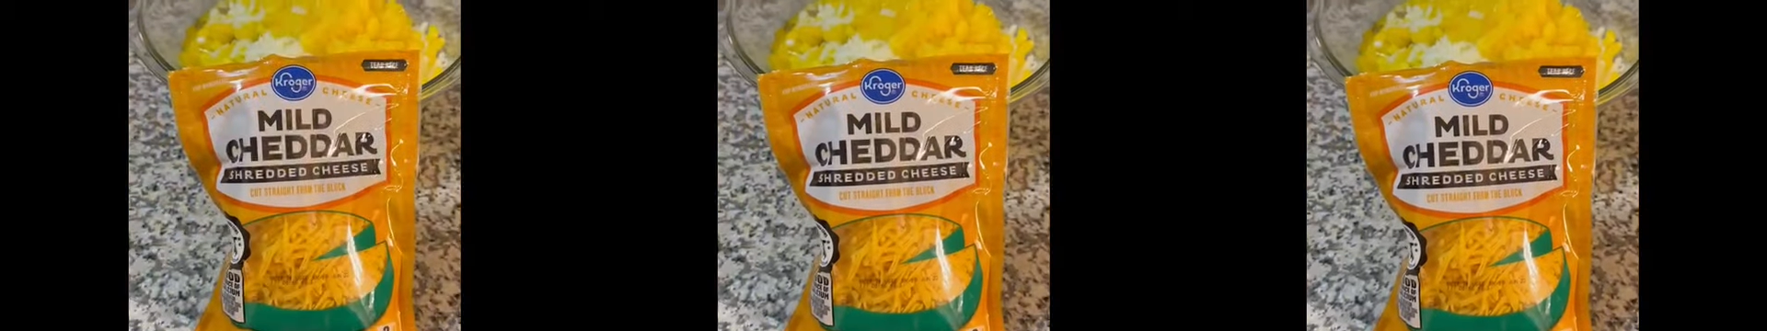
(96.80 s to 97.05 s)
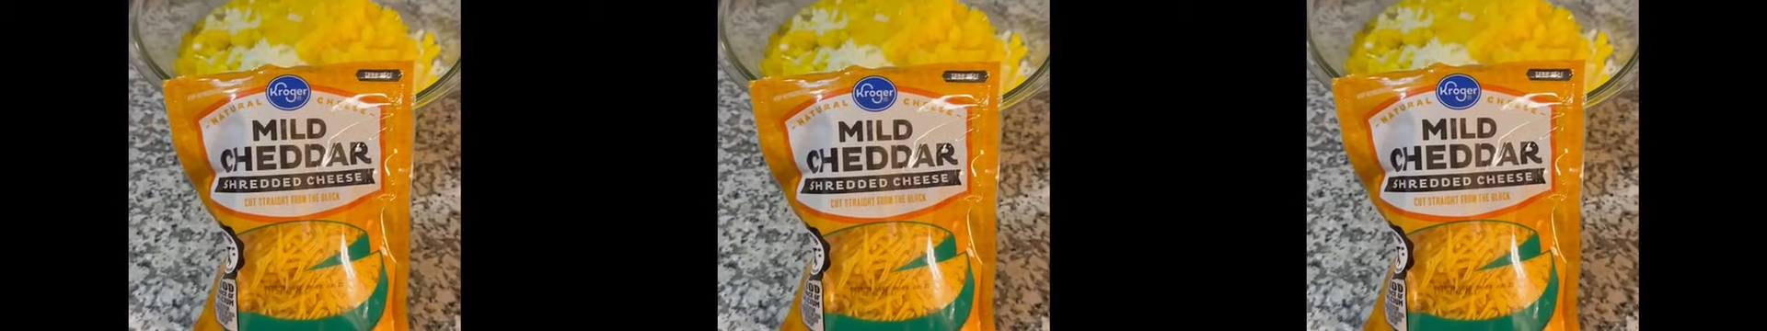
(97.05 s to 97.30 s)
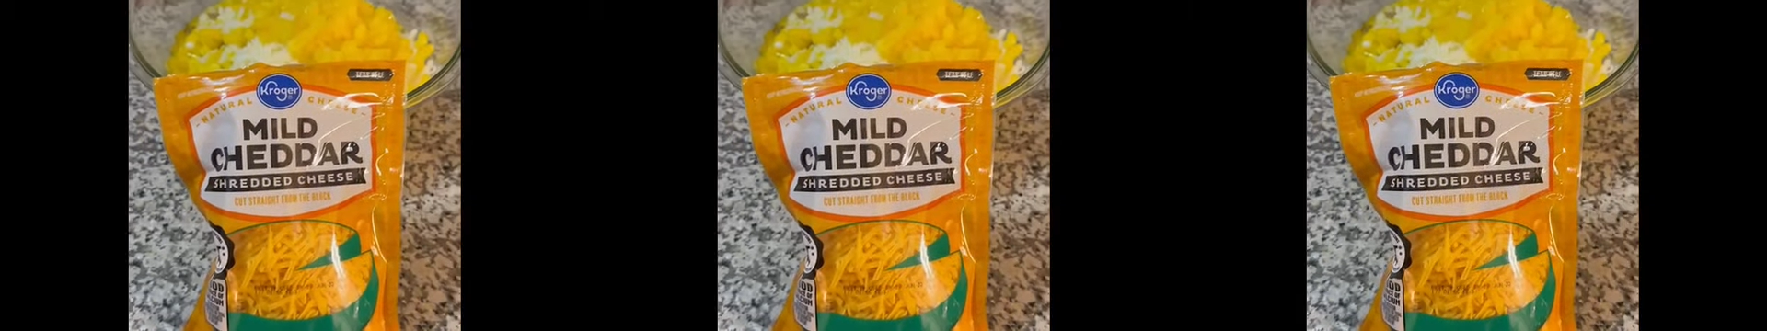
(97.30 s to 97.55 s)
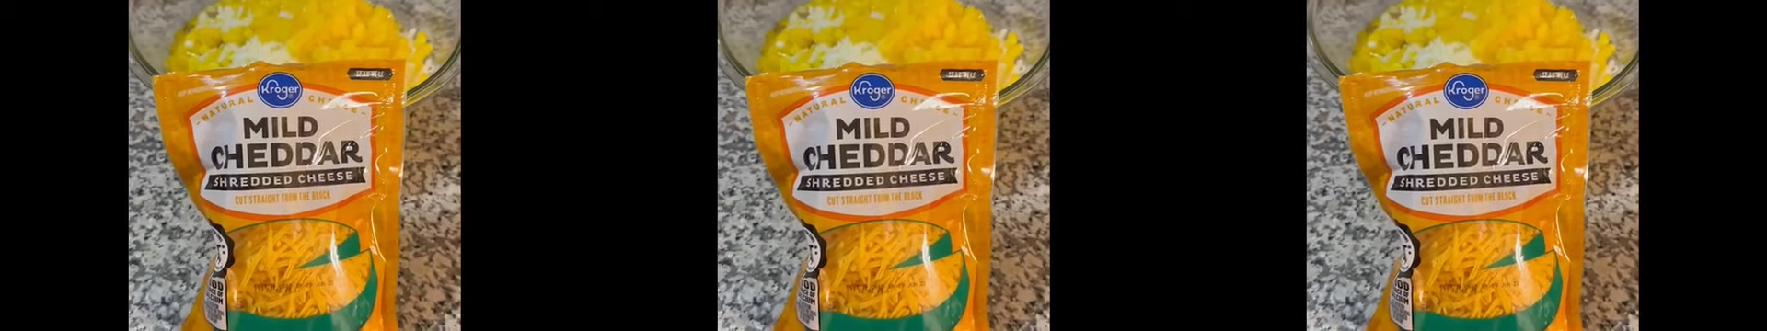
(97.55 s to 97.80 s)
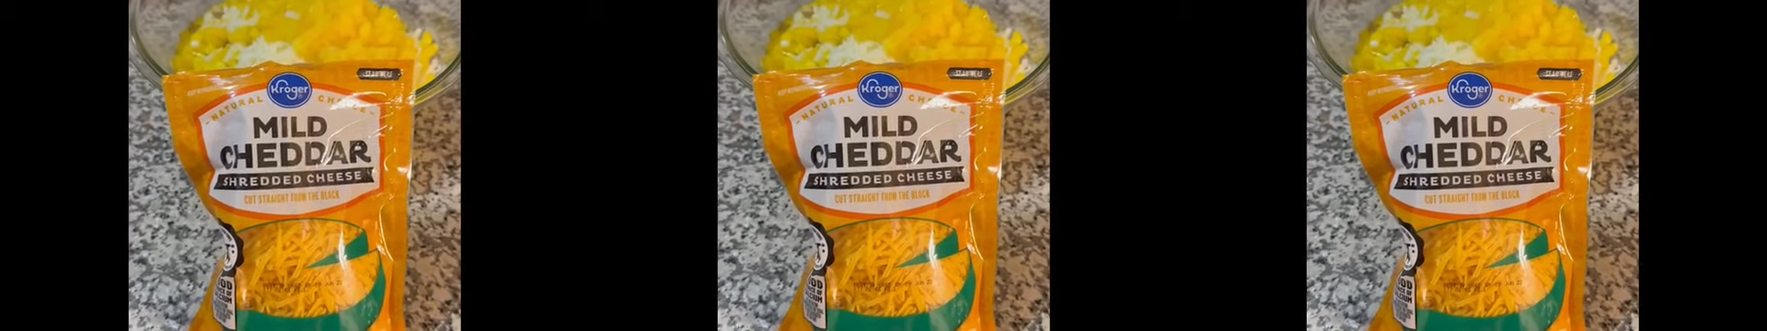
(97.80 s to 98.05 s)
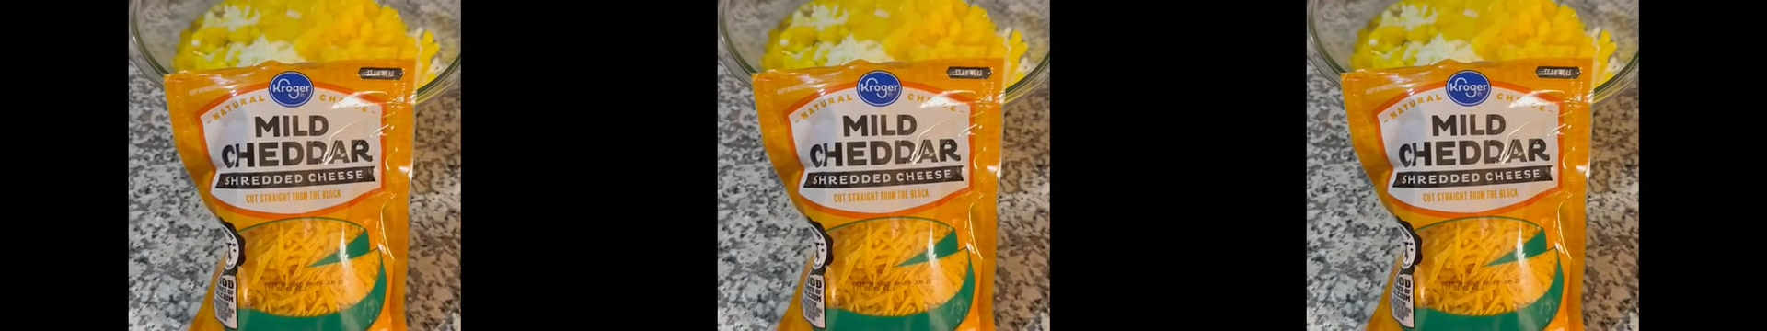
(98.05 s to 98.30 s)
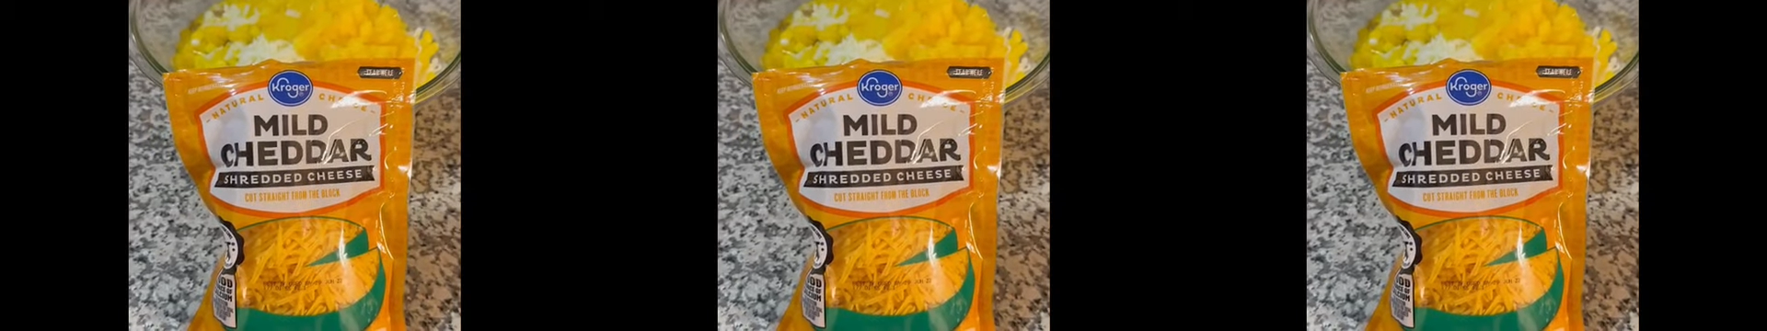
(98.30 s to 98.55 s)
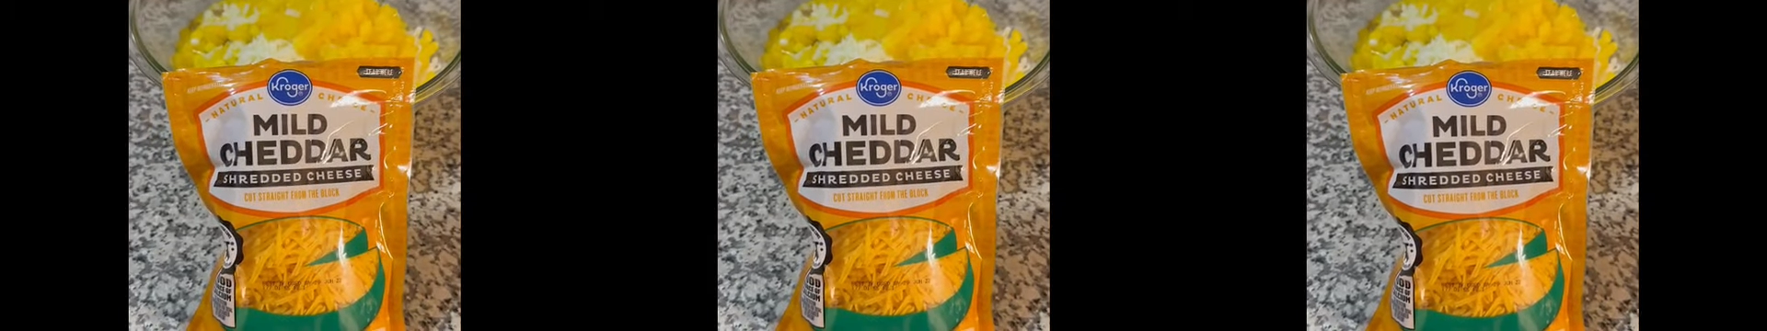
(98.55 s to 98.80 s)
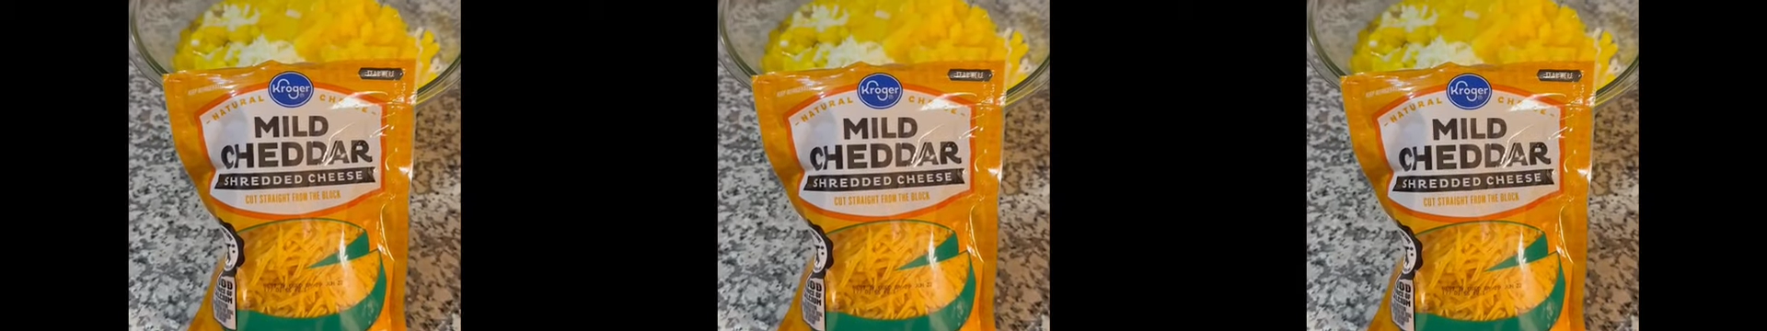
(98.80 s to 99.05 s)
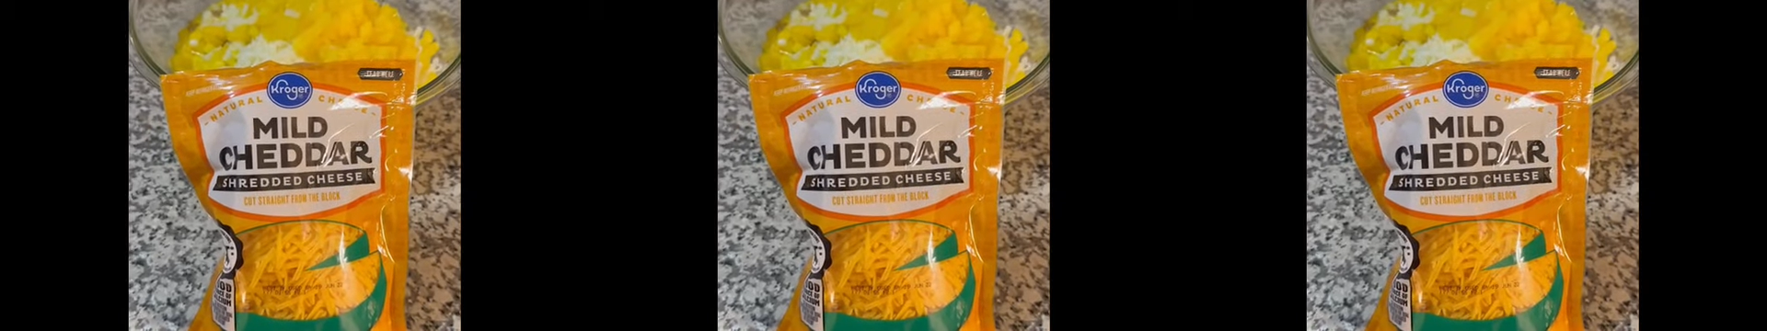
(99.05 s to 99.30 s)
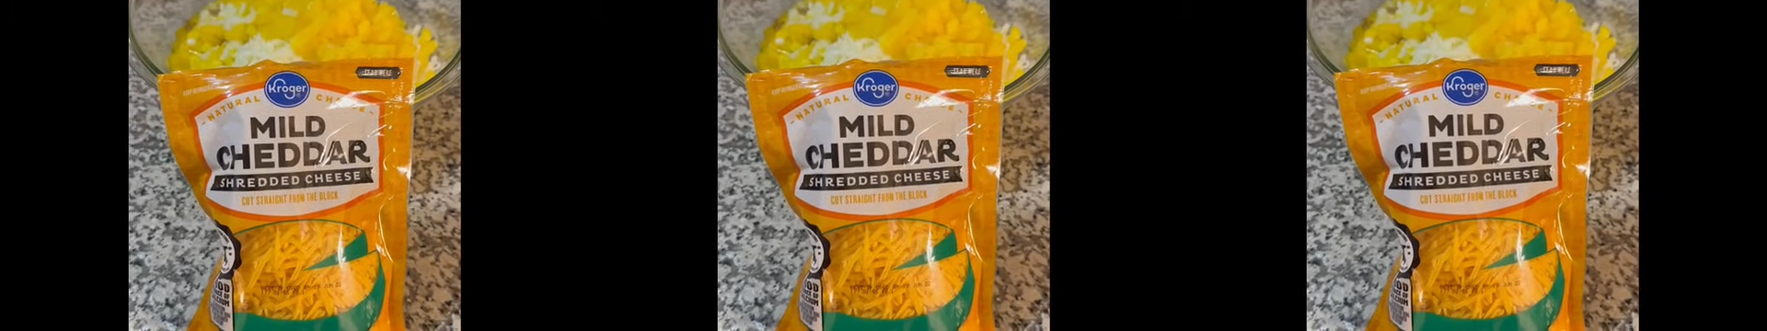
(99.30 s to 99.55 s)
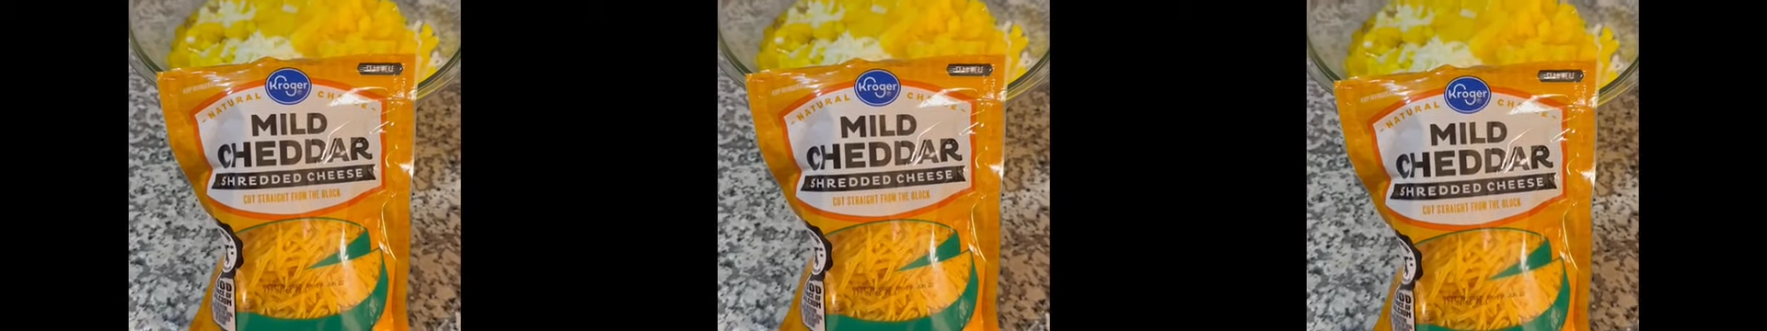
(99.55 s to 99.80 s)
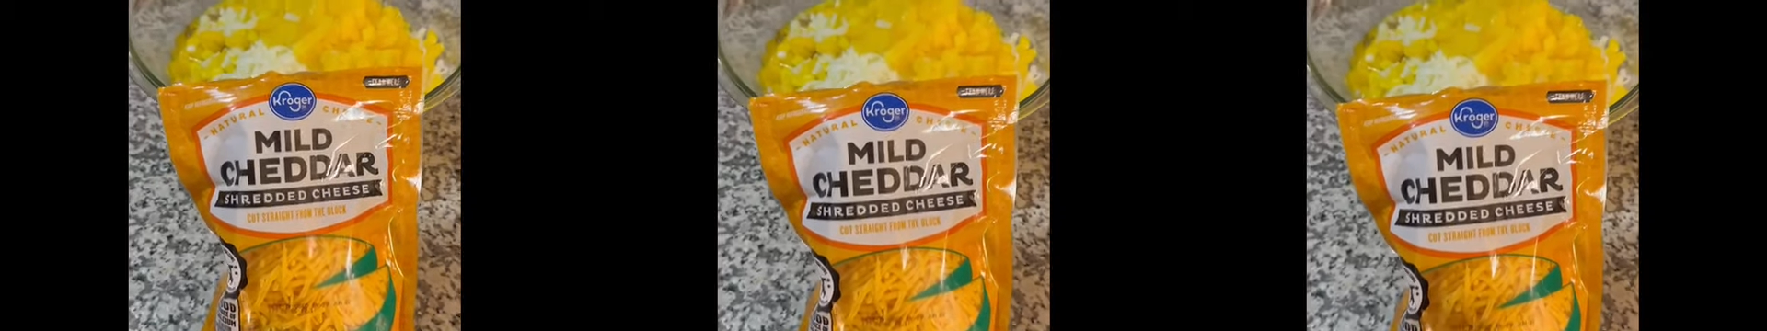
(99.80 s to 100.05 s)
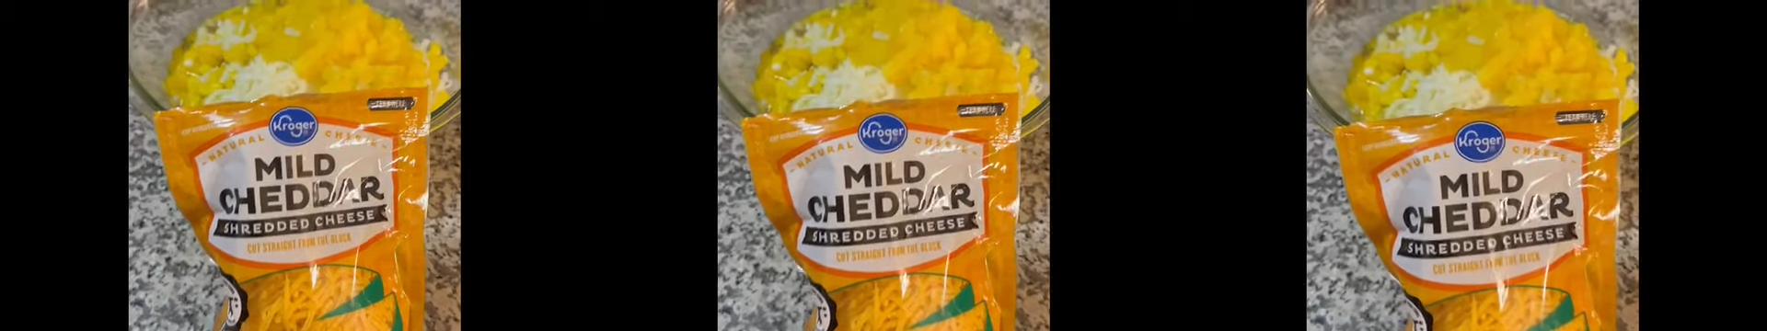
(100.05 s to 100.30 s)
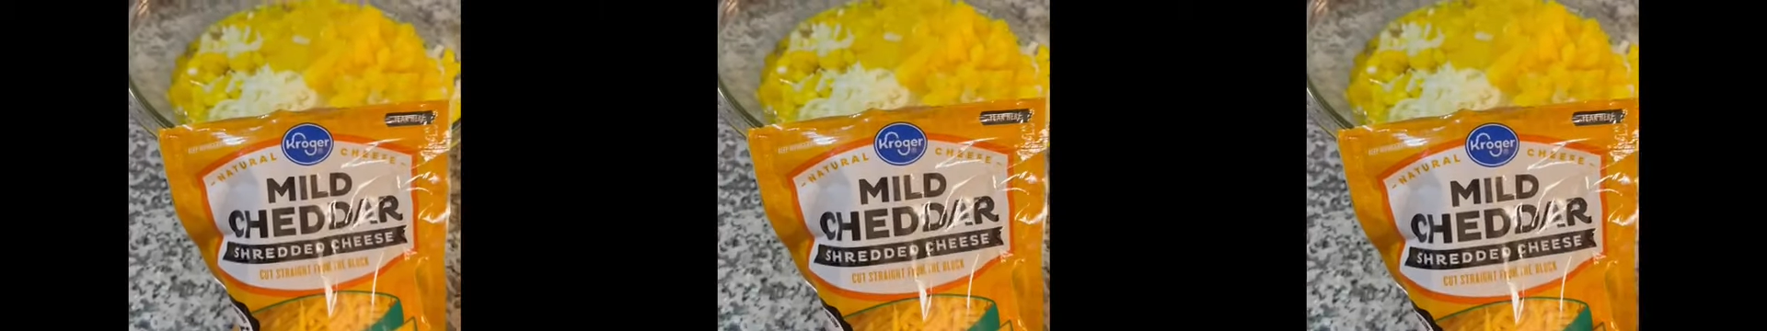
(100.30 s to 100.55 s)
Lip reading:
Nobody's mouth can be seen.